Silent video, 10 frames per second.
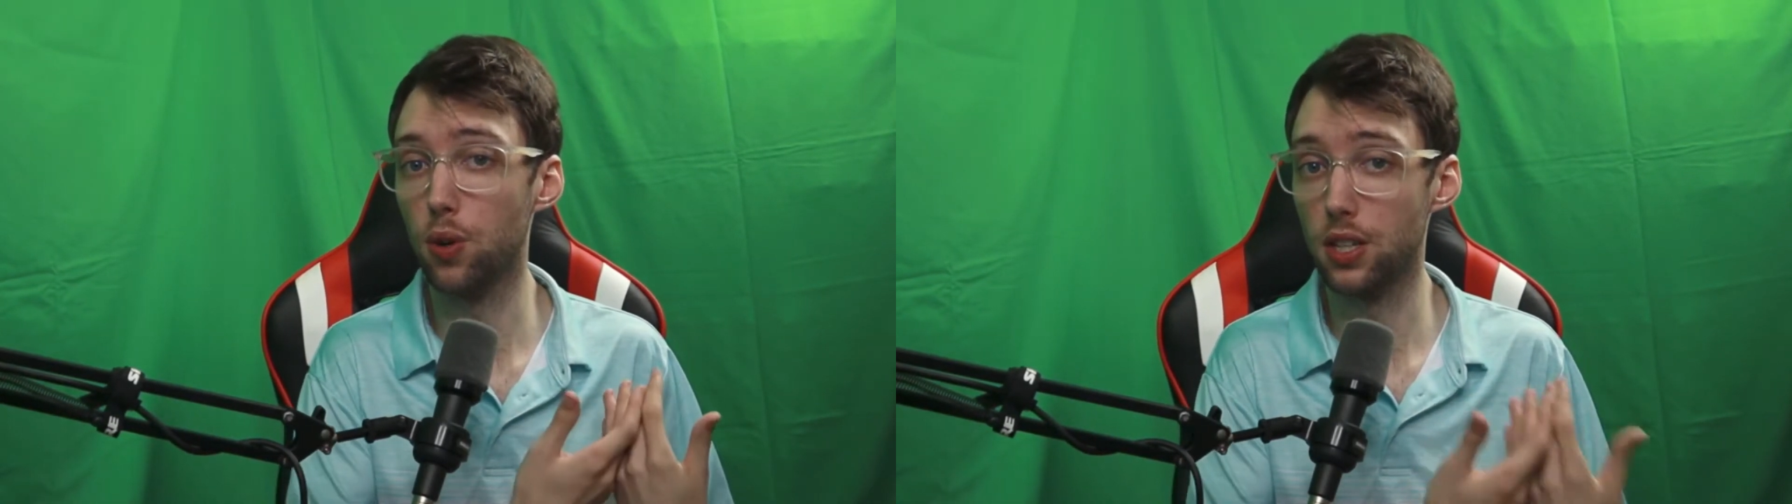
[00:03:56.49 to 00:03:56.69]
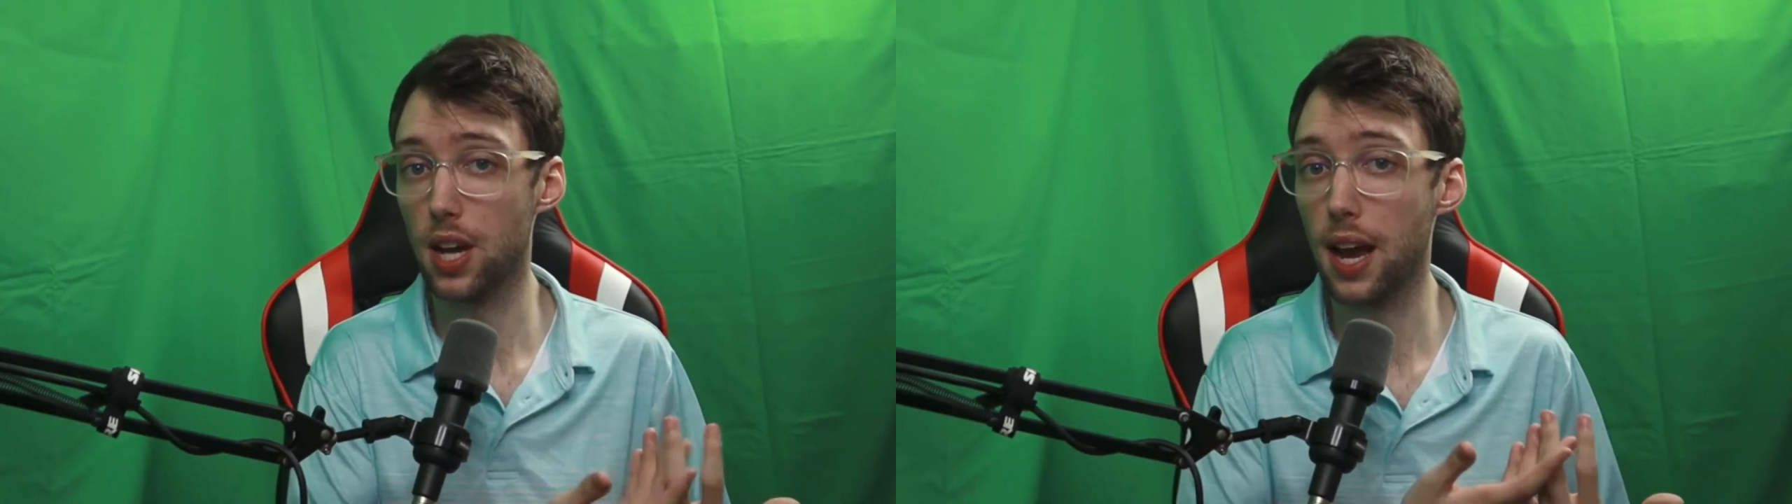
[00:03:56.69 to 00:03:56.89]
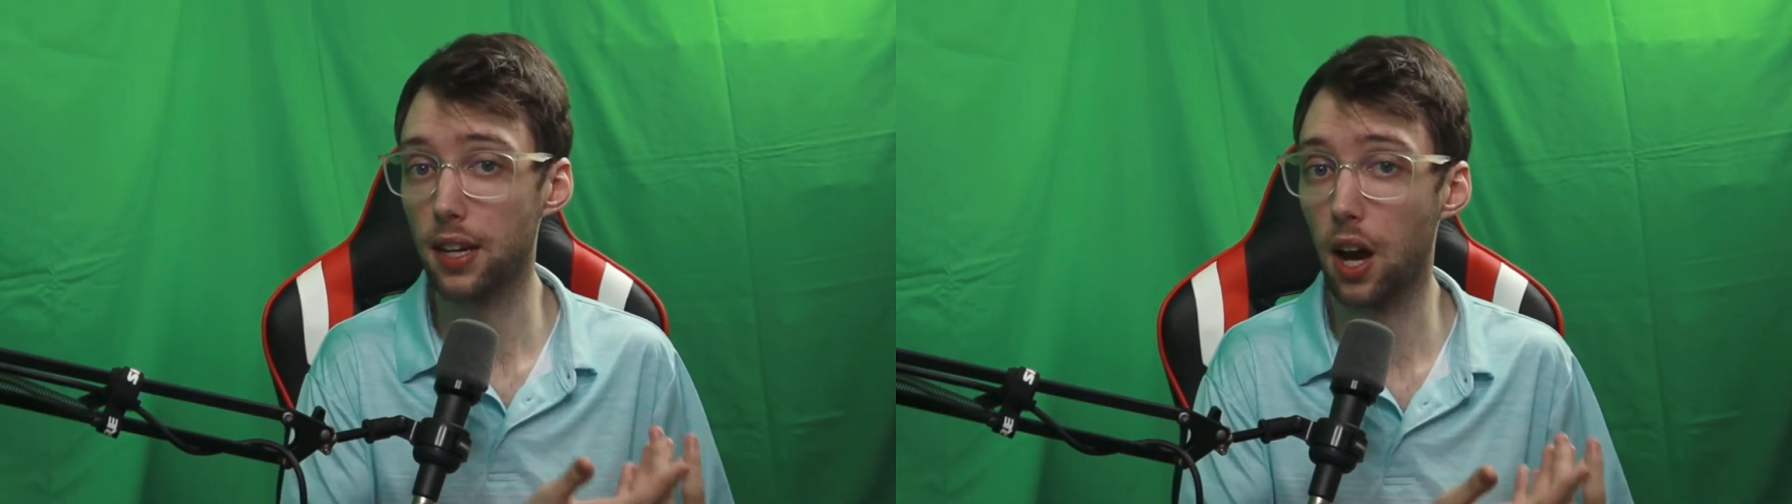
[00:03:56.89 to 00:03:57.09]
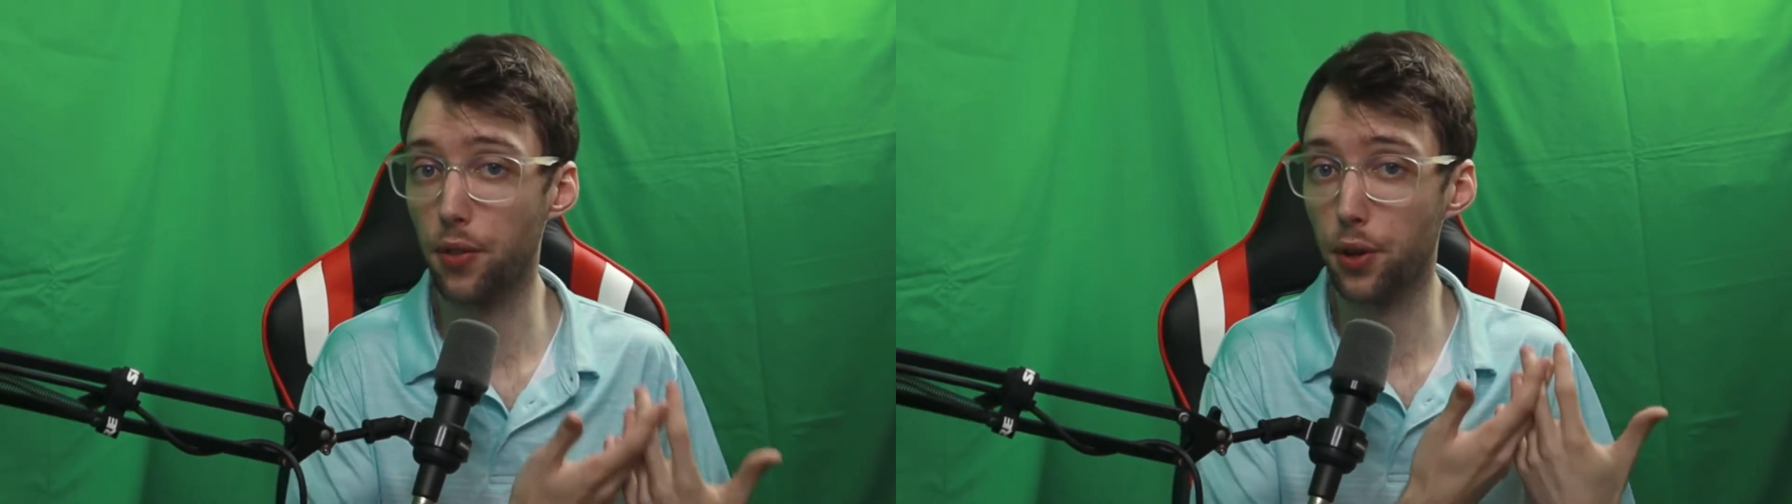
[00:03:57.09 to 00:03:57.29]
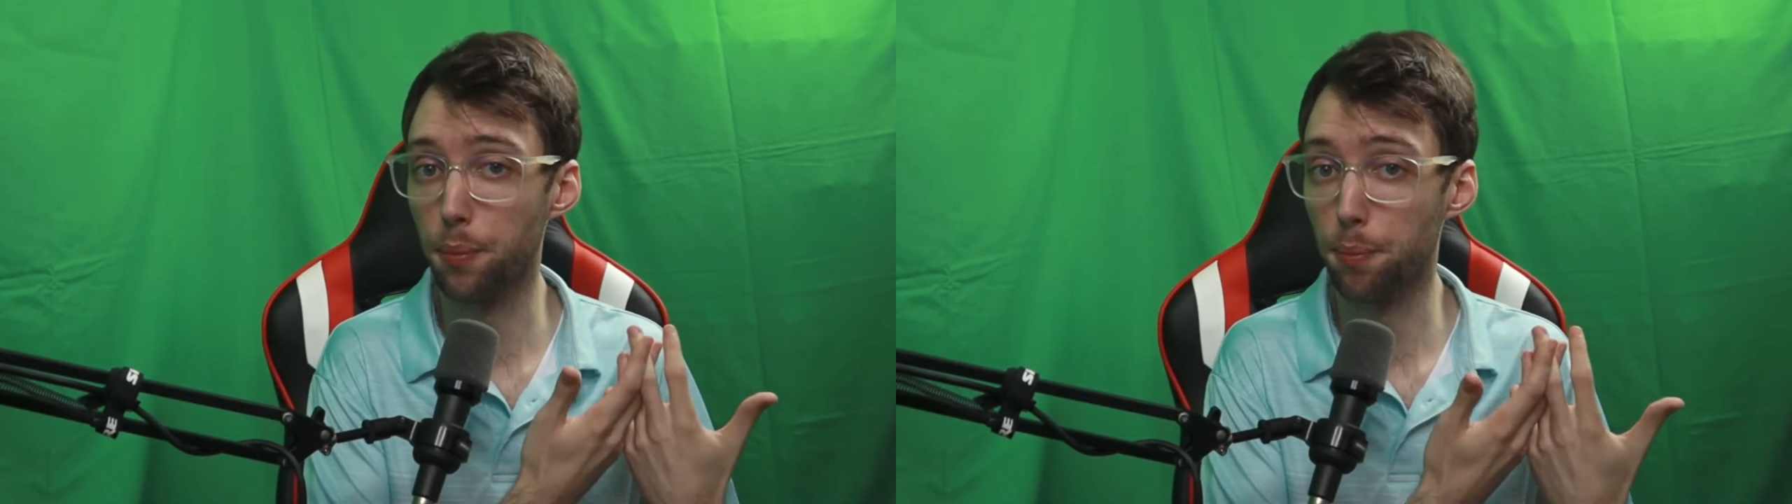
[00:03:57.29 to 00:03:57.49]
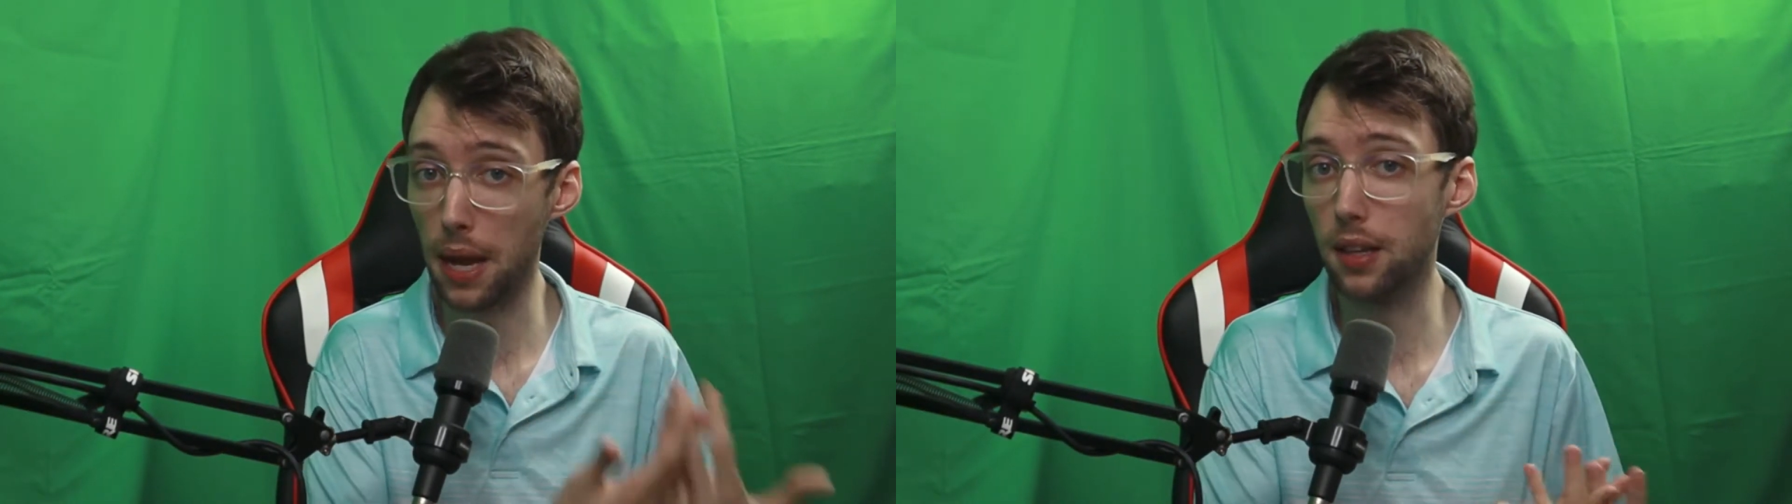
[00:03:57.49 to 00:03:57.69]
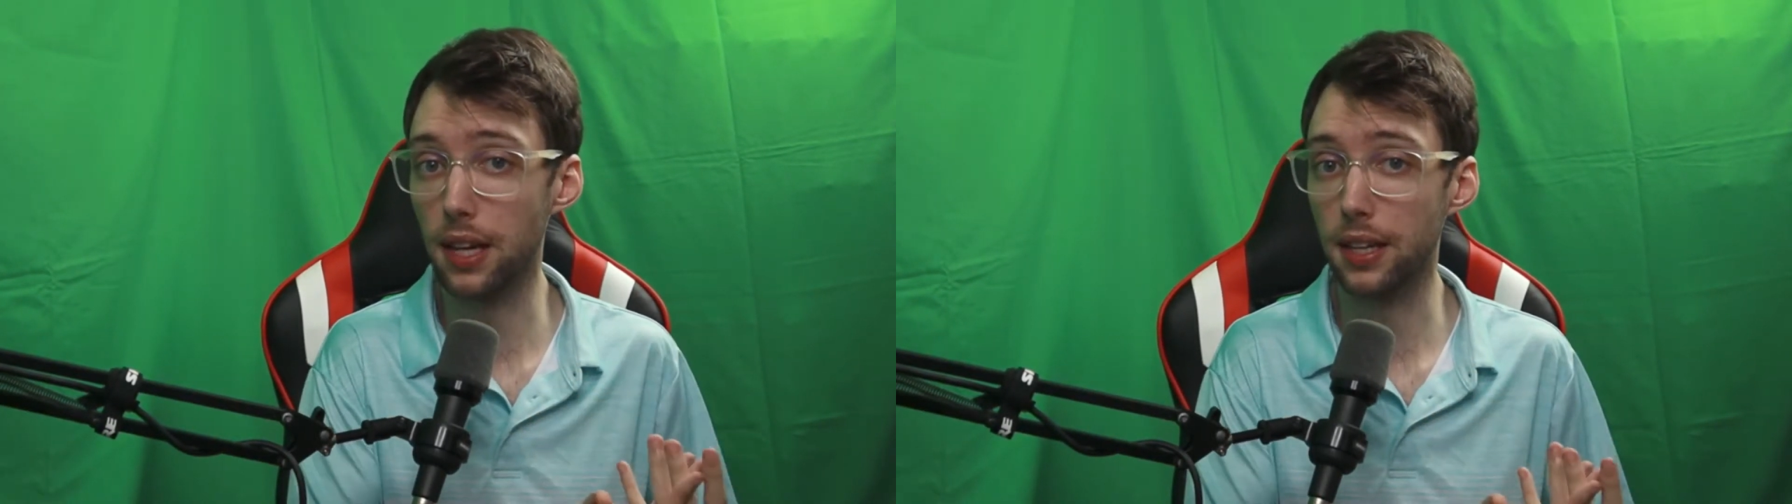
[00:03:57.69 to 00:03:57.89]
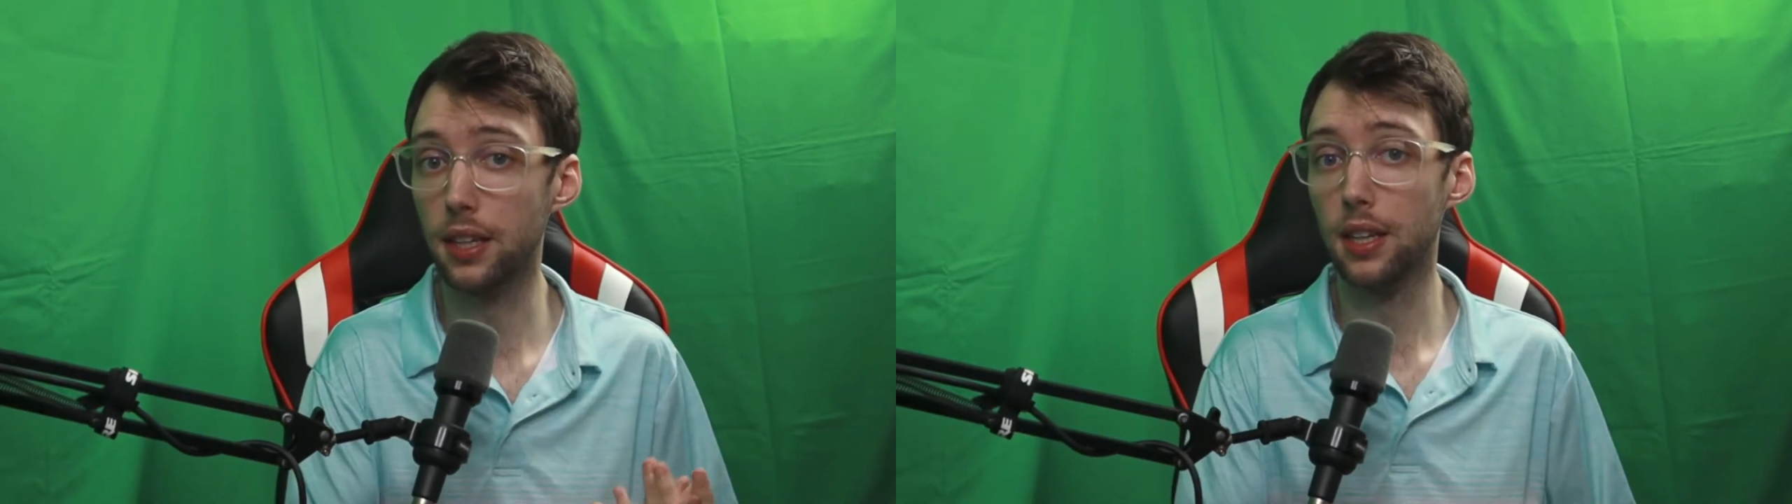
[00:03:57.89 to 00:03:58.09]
attack other melee